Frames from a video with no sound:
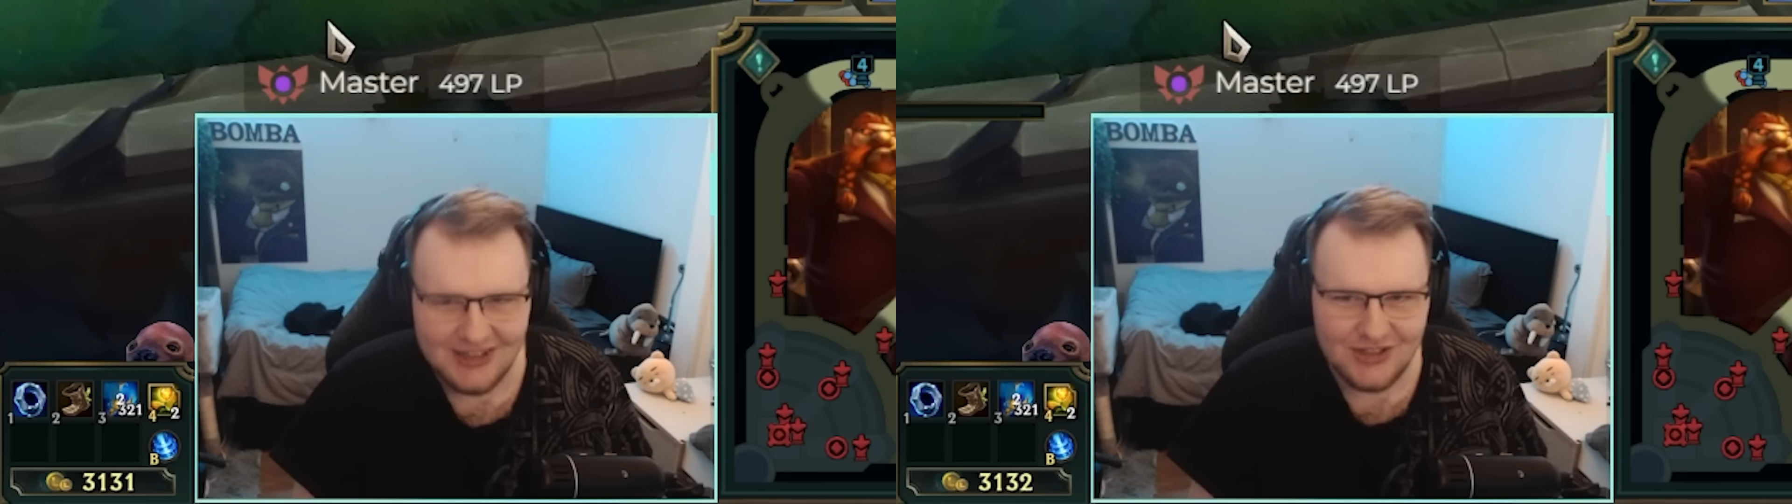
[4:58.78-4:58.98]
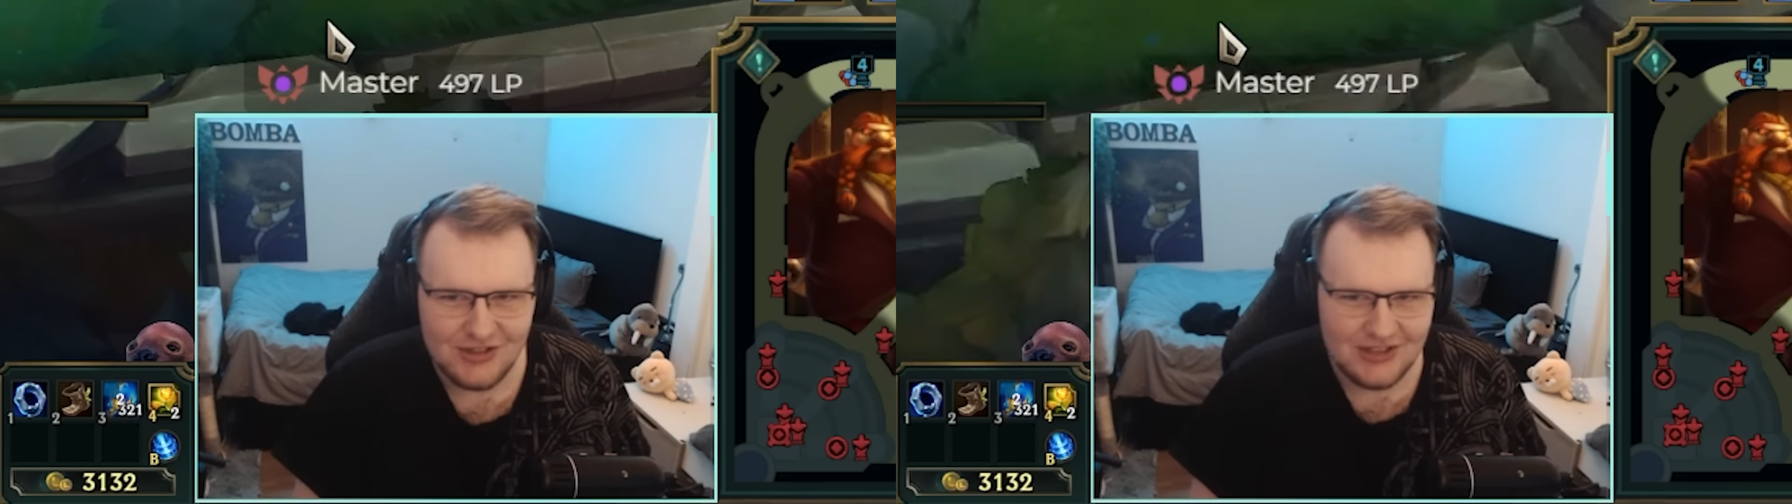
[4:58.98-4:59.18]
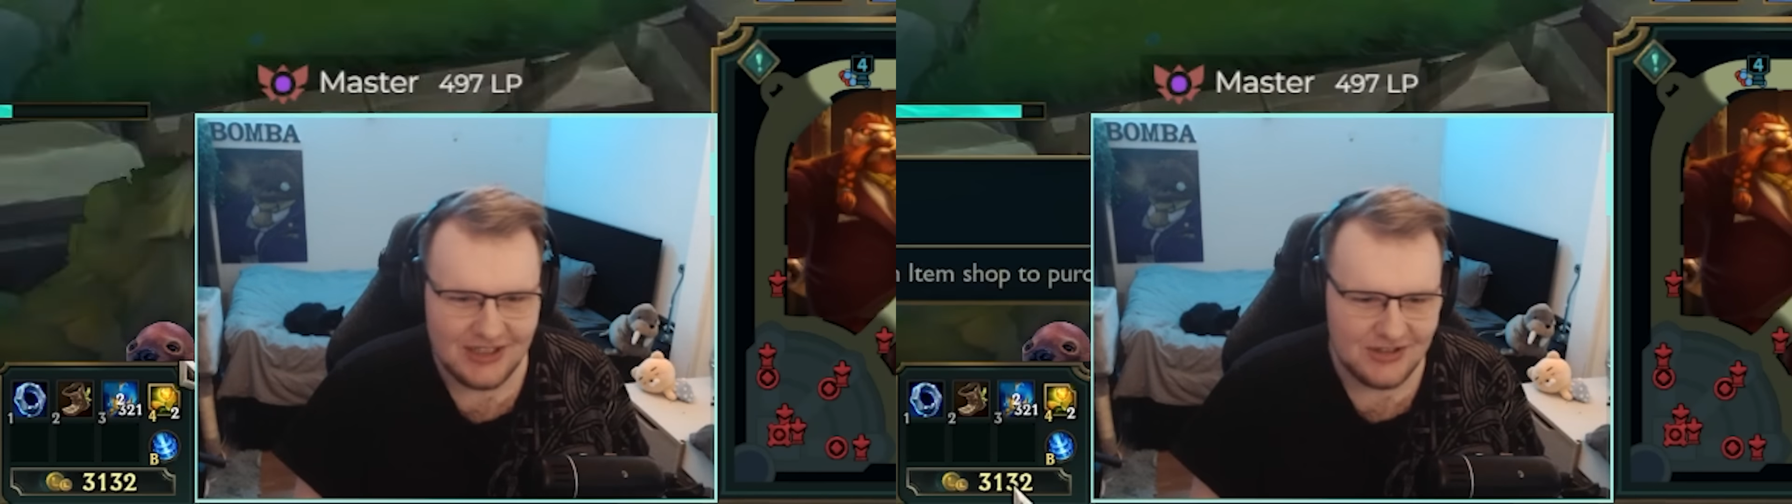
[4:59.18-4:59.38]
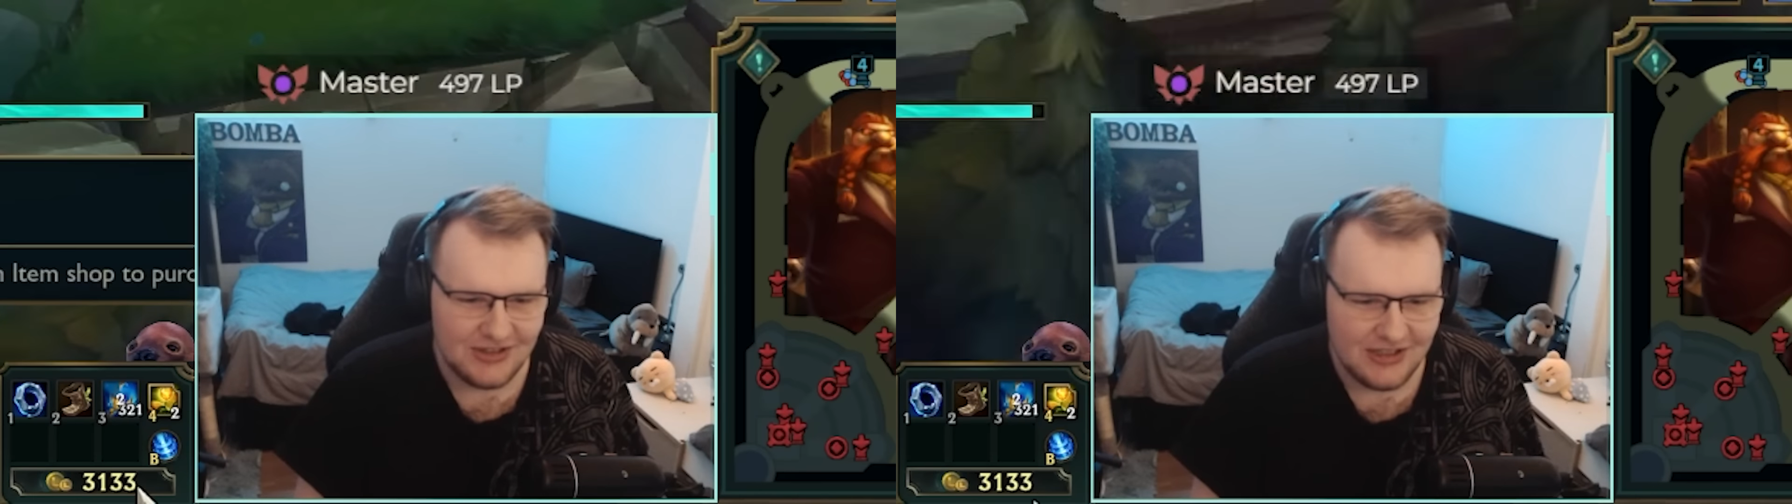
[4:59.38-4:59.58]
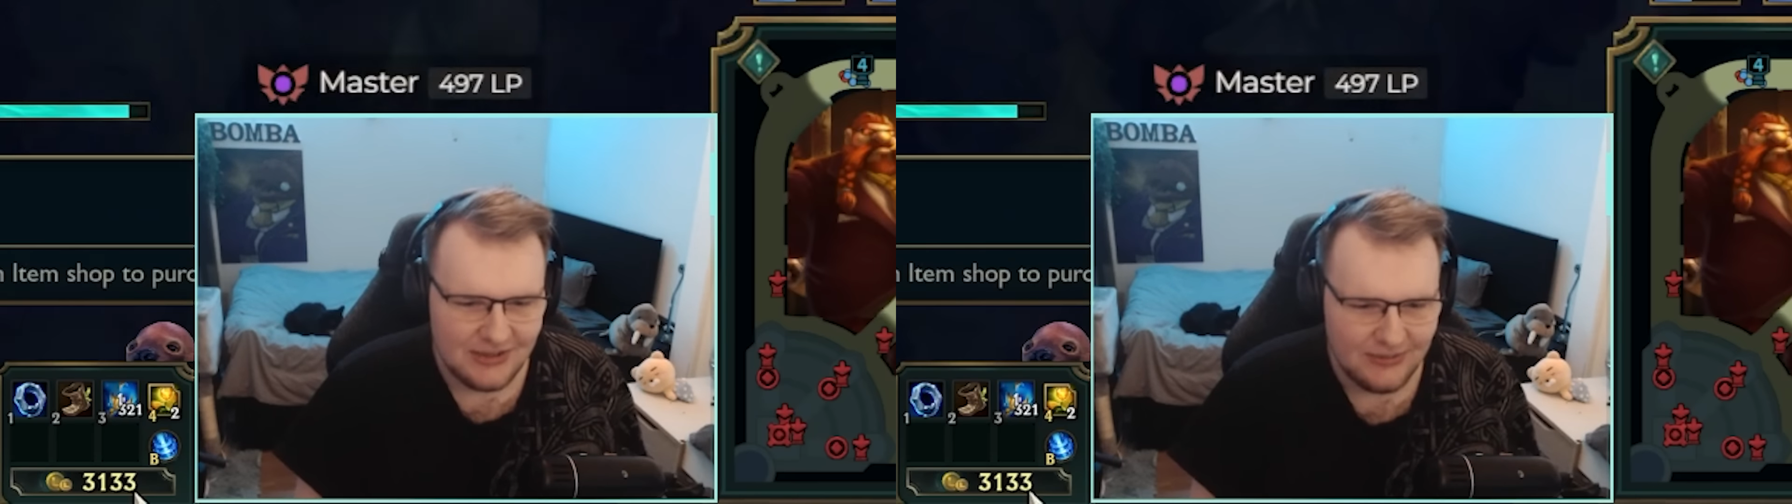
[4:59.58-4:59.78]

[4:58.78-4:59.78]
I just casually have